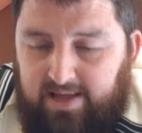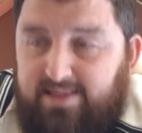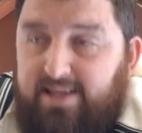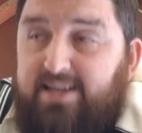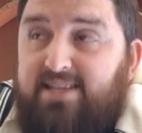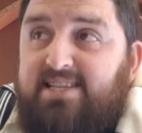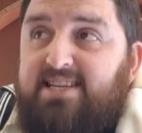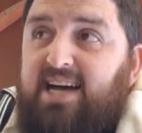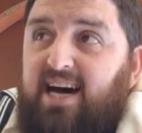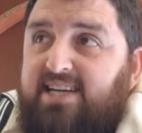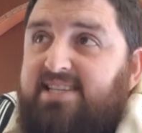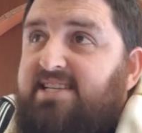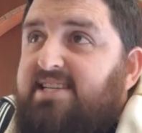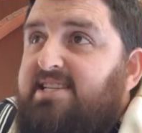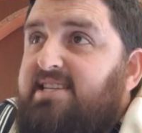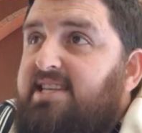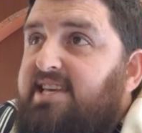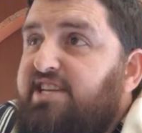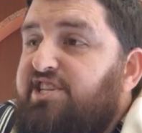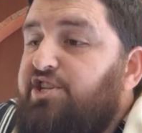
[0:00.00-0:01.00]
that
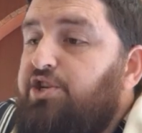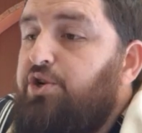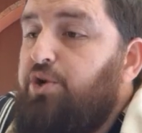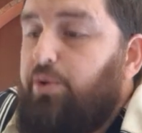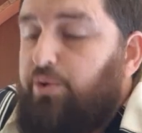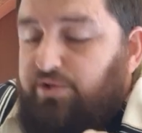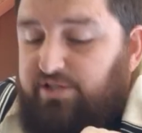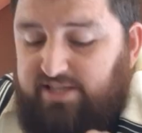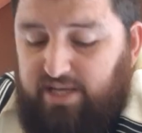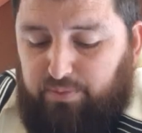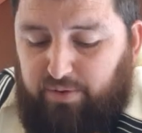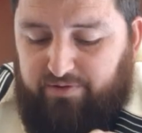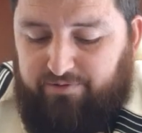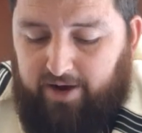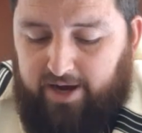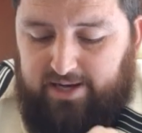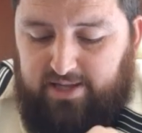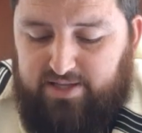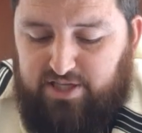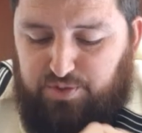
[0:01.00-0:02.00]
discusses these noons that we
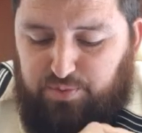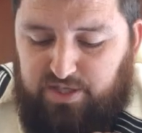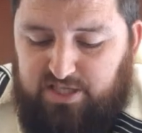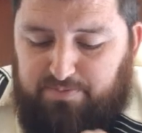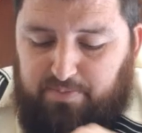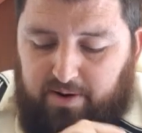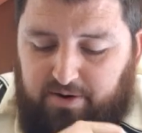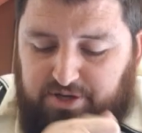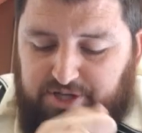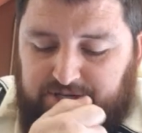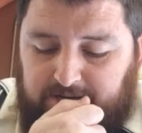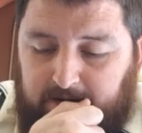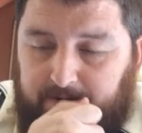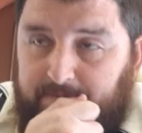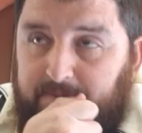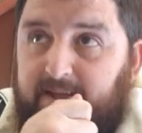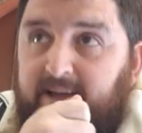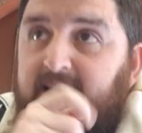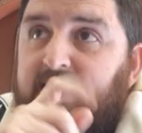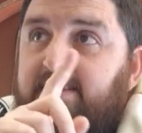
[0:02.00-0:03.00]
find in this week's parashah.
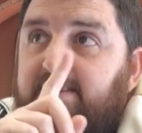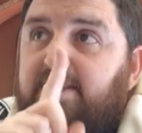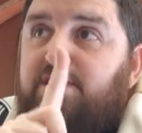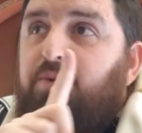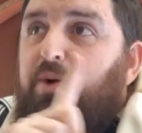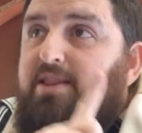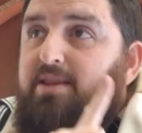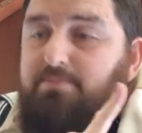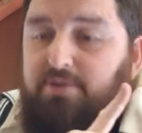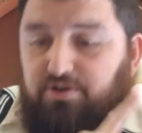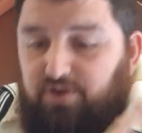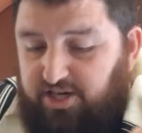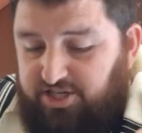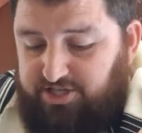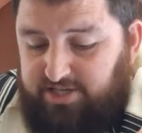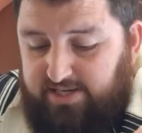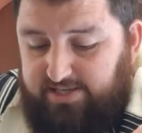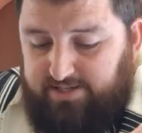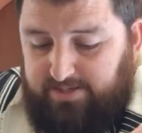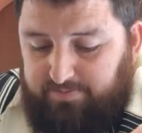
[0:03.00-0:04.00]
This is what the Midrash
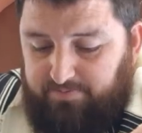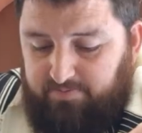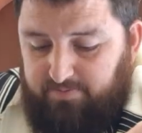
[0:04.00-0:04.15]
says.